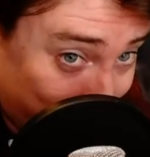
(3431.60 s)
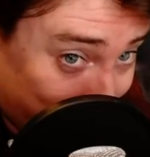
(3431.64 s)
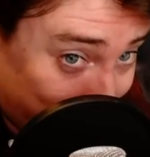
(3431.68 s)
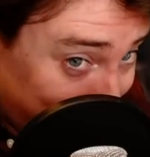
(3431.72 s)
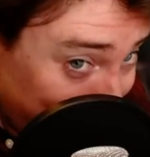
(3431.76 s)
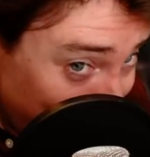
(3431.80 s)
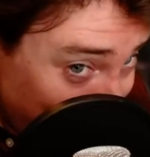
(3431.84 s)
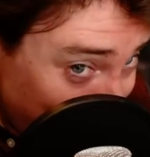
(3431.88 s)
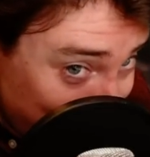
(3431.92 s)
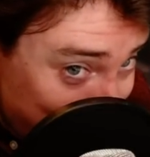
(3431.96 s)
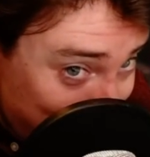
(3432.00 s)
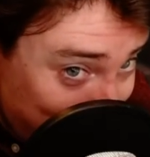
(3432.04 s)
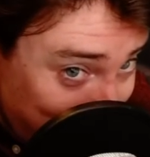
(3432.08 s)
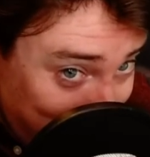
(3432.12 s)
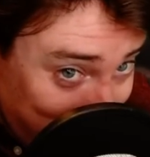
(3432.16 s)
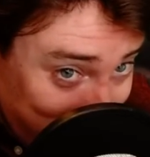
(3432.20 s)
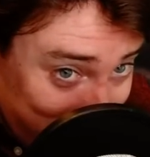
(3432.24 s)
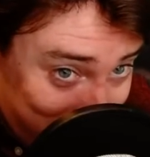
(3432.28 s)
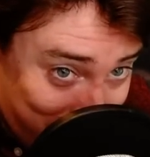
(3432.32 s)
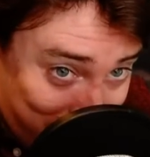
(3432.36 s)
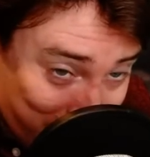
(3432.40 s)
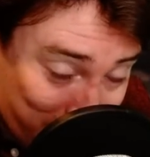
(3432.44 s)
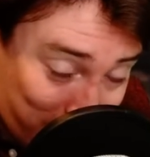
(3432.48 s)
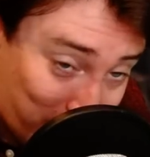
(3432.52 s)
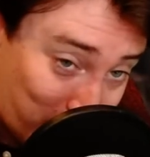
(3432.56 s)

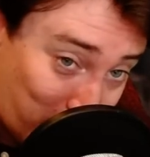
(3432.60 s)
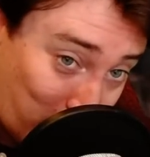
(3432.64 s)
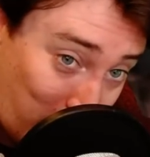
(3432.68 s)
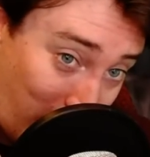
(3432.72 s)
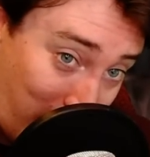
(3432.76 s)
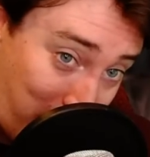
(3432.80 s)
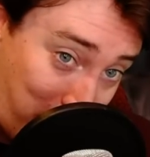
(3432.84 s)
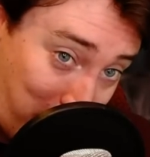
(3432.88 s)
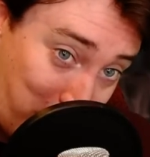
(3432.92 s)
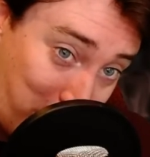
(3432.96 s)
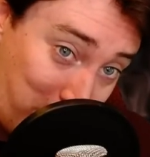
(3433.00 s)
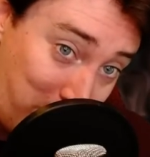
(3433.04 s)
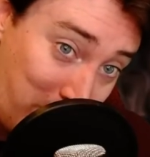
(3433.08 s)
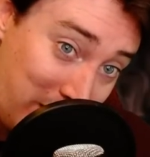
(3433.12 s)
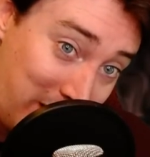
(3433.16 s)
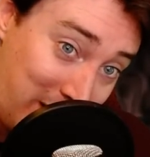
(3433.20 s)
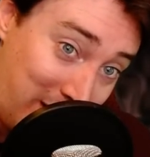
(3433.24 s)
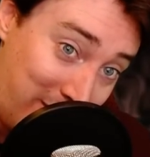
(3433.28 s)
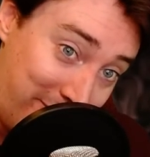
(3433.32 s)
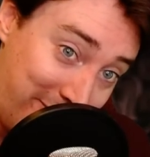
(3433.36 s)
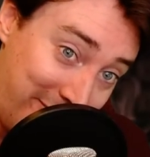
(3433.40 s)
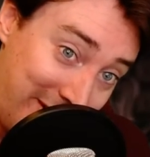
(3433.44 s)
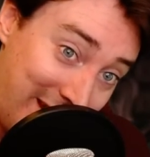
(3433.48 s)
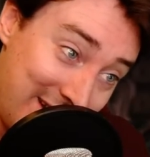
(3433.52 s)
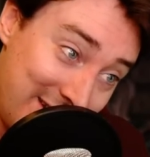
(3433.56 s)
counties, white picket
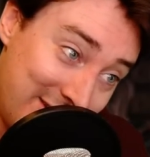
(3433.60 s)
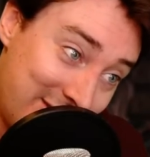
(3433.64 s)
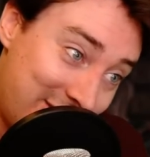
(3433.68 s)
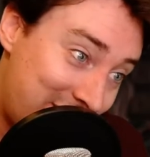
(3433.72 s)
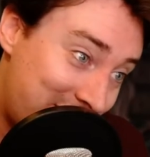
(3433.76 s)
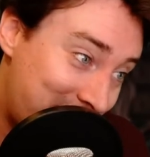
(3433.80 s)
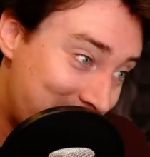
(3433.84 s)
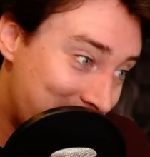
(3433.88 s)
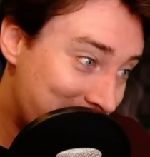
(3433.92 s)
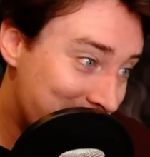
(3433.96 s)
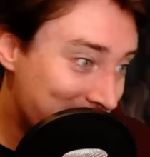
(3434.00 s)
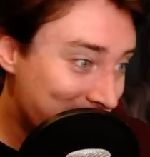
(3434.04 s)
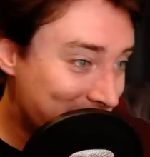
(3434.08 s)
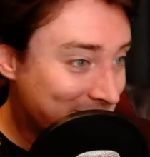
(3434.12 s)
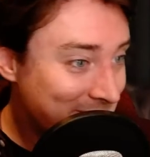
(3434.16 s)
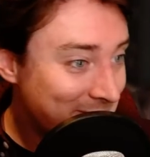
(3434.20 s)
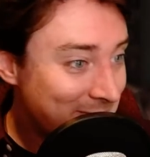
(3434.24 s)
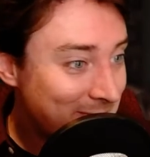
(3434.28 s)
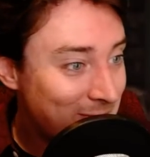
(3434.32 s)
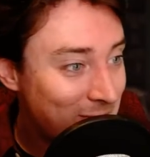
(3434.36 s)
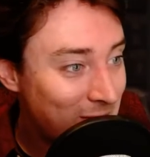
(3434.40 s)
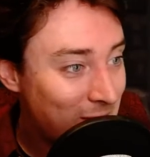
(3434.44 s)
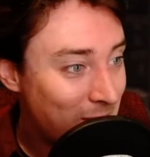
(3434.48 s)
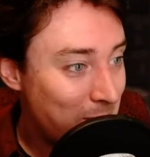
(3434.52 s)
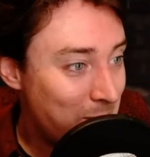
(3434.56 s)
fence,
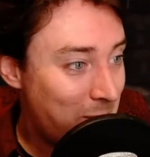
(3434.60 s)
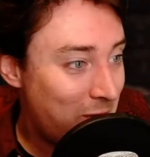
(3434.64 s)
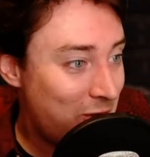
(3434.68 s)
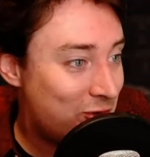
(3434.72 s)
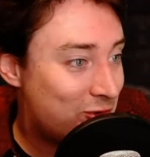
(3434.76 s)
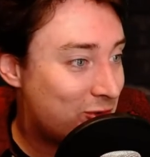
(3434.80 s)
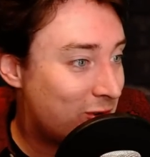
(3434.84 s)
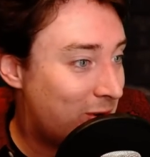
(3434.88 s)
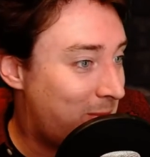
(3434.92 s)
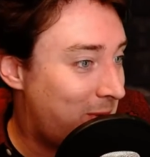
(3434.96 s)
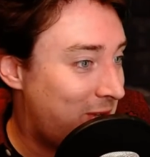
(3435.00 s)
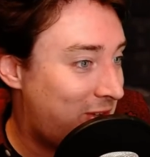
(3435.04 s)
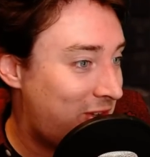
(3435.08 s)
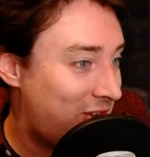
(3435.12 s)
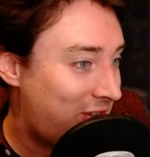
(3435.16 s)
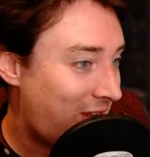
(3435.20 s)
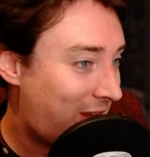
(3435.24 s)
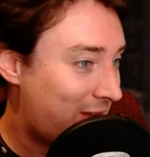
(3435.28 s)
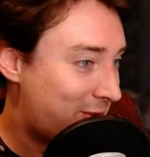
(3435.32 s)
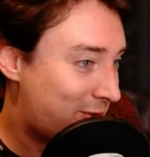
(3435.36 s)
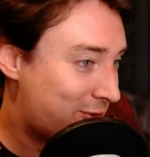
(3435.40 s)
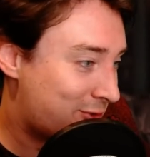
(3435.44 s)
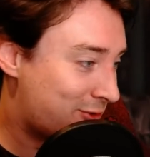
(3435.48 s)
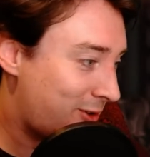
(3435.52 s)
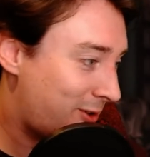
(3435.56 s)
Mr. and Mrs.
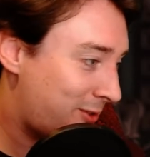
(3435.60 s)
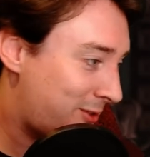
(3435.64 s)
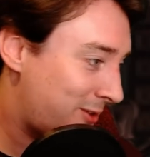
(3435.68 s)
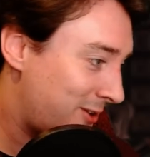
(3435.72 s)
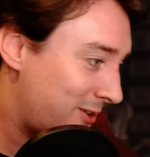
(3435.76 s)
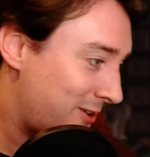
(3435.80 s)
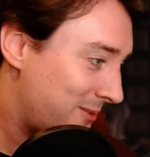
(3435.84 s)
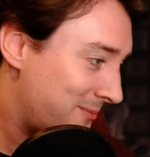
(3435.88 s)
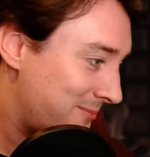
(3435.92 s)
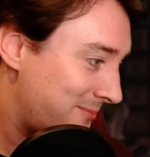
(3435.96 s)
Anstruther.